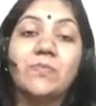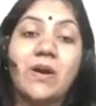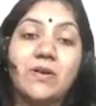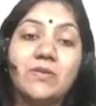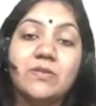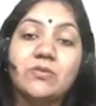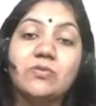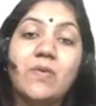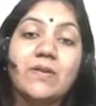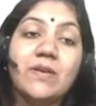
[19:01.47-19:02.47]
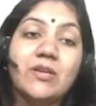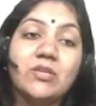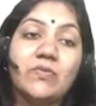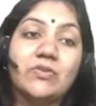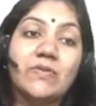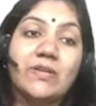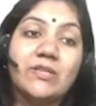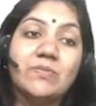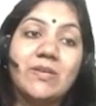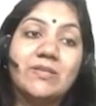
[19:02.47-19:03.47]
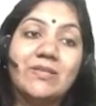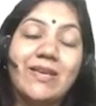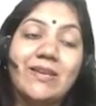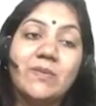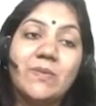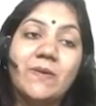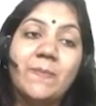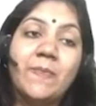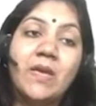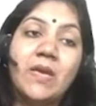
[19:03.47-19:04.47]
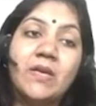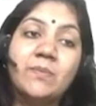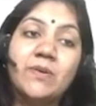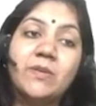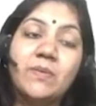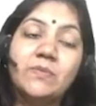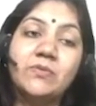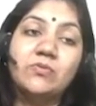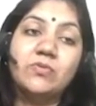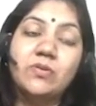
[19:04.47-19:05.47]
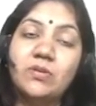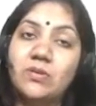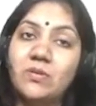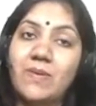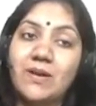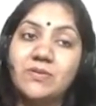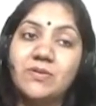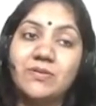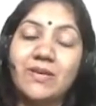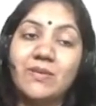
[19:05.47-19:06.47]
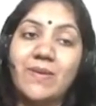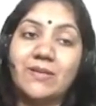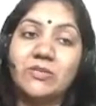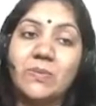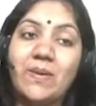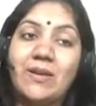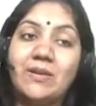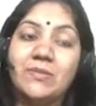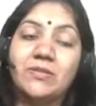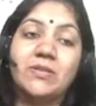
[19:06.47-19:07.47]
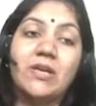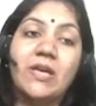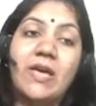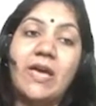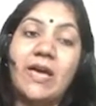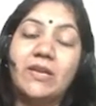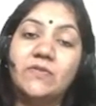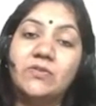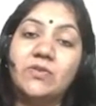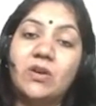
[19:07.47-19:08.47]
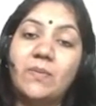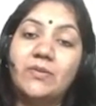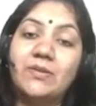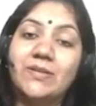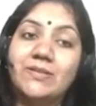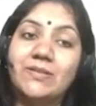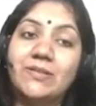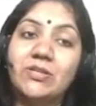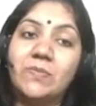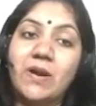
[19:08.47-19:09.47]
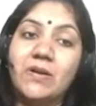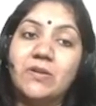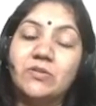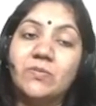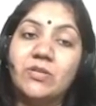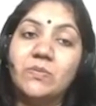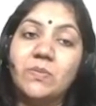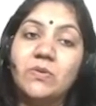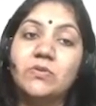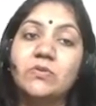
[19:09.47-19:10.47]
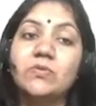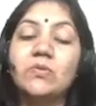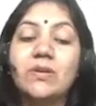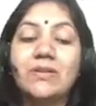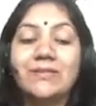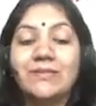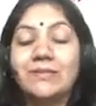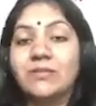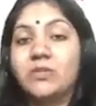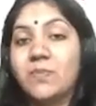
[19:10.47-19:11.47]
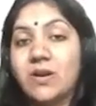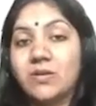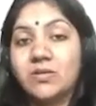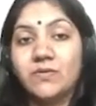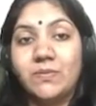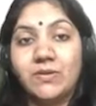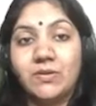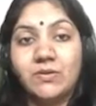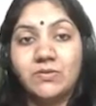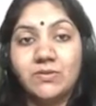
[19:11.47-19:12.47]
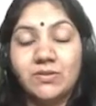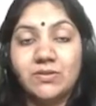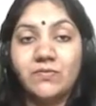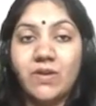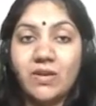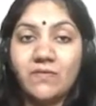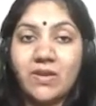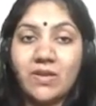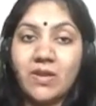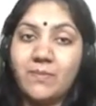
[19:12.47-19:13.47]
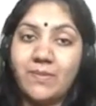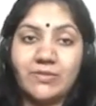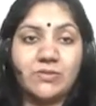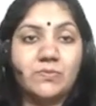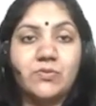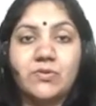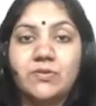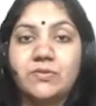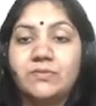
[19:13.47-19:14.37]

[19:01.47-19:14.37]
partners who are the individual. It means in LLP, minimum two partners and the maximum unlimited. And if you talk about the designated partners, the minimum two designated partners will be there. So this is very much important.